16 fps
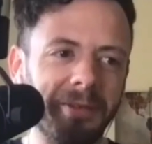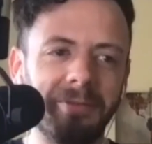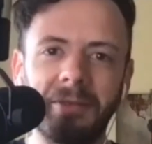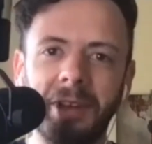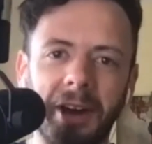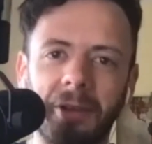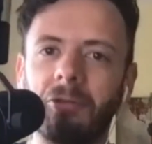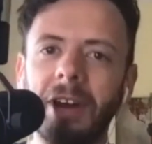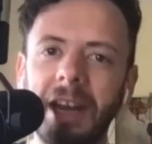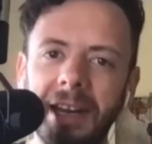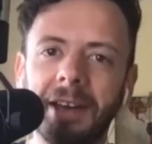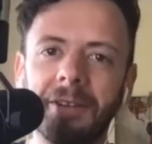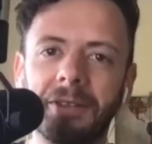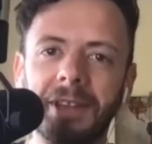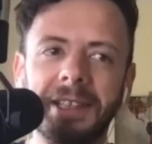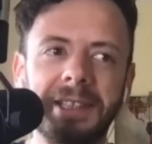kind of
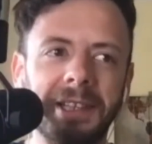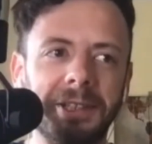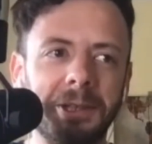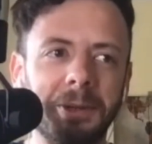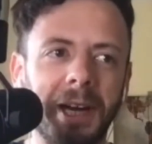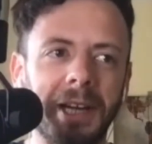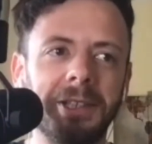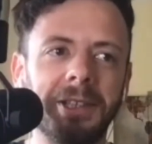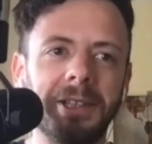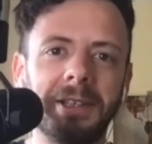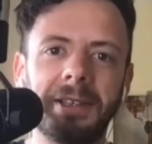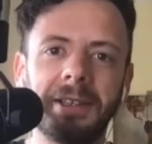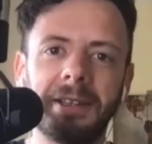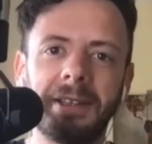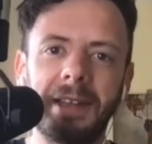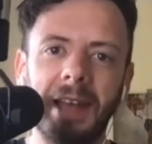reading of this
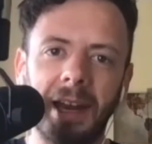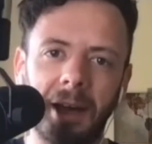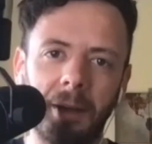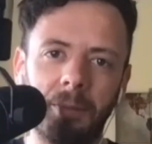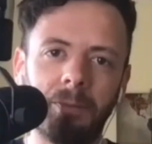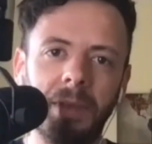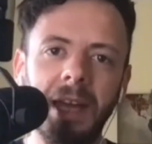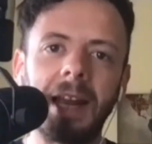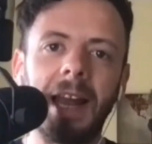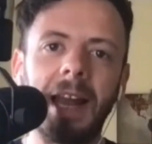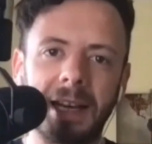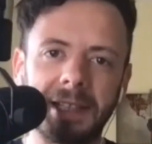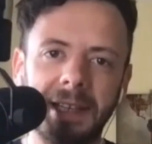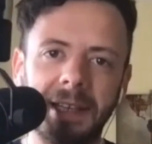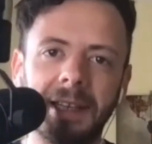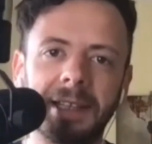situation, then I'm
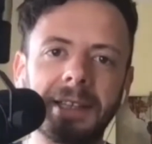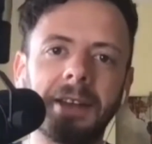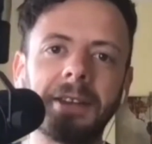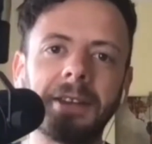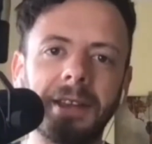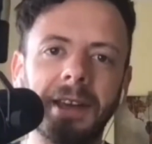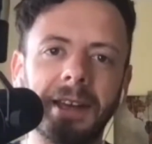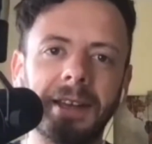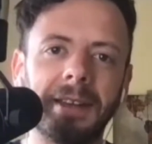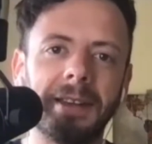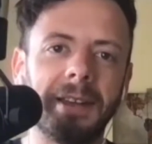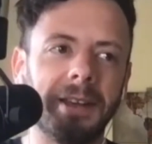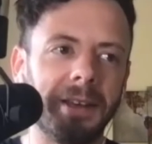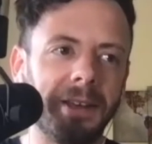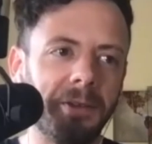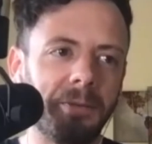neglecting this other thing
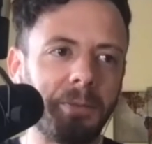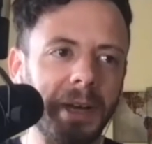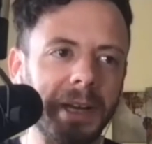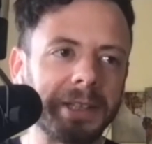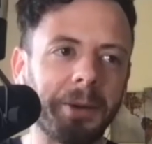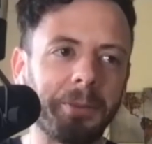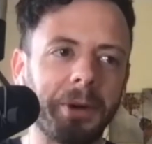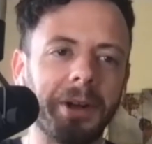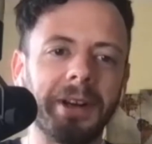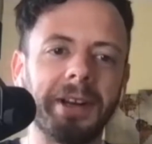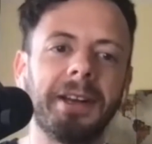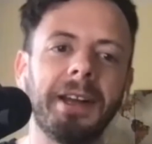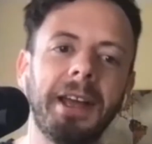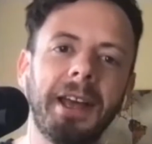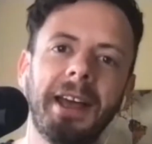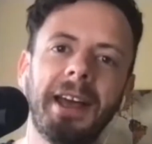that you've picked up on.
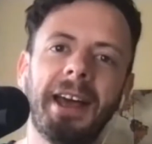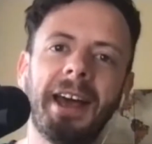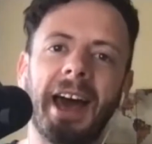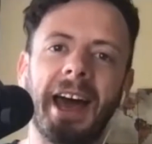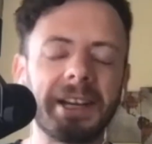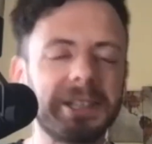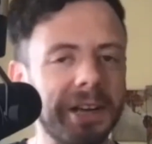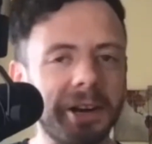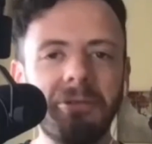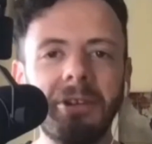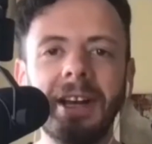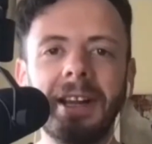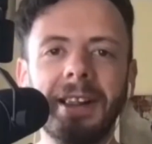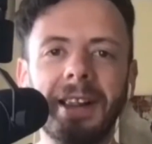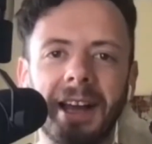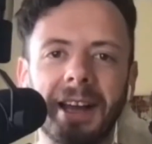And actually I
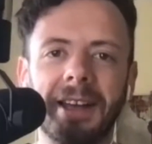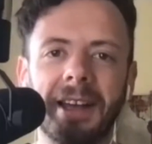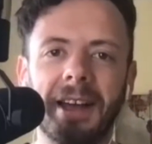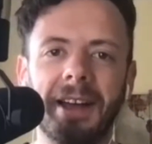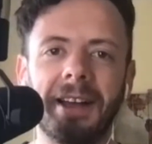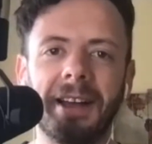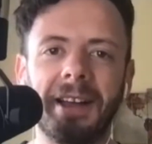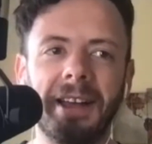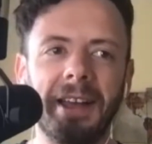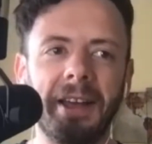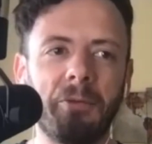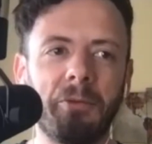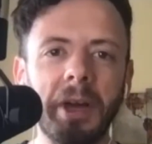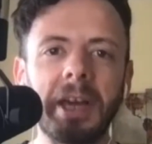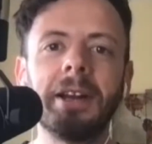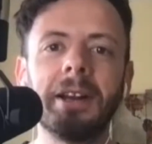really like,
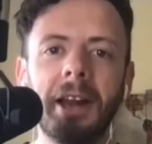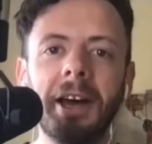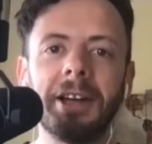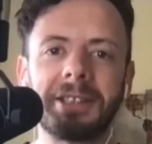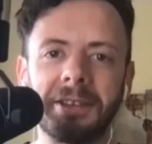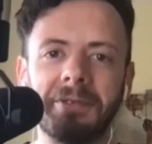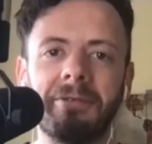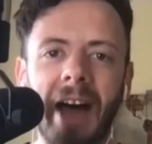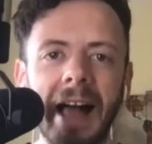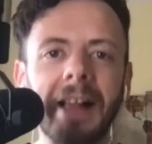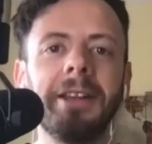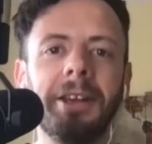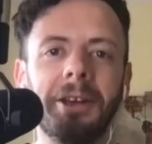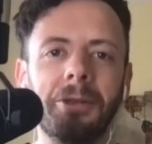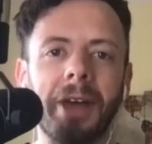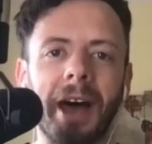if we can learn to
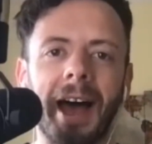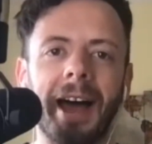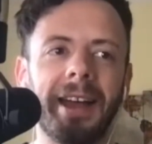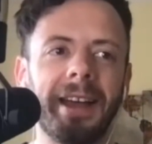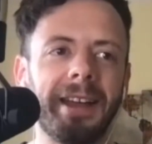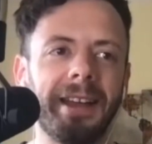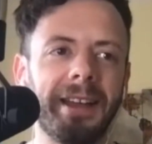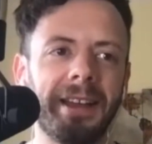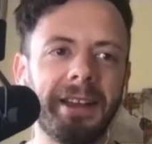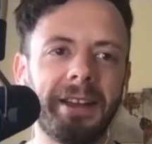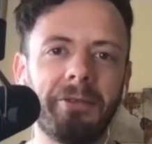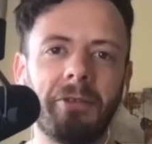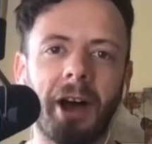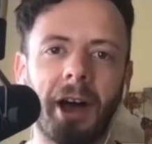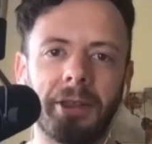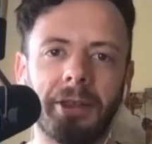value that
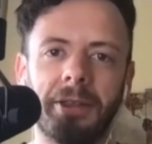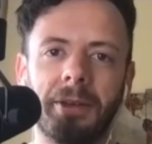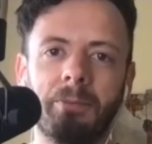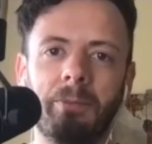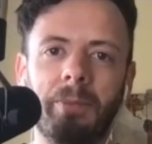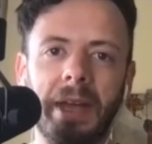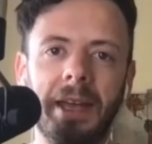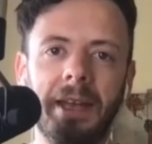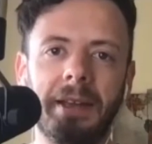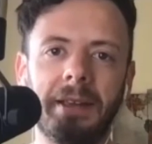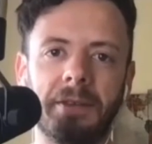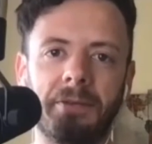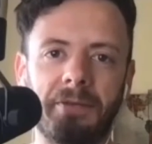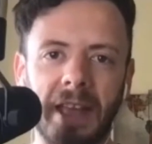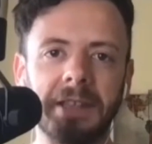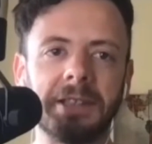rather than be
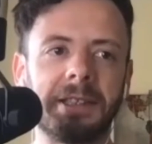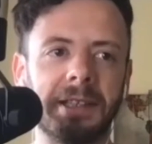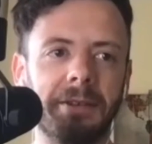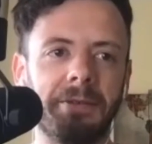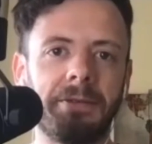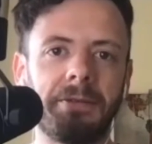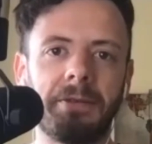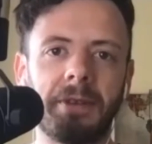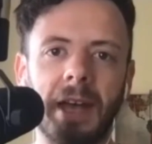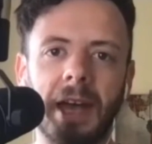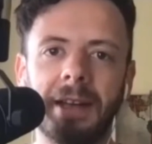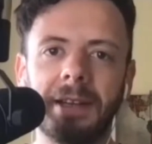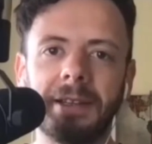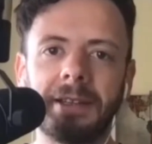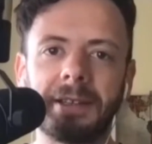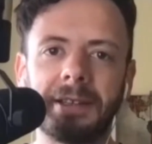defensive
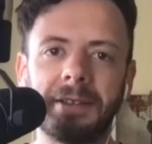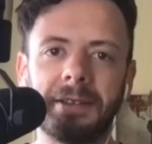and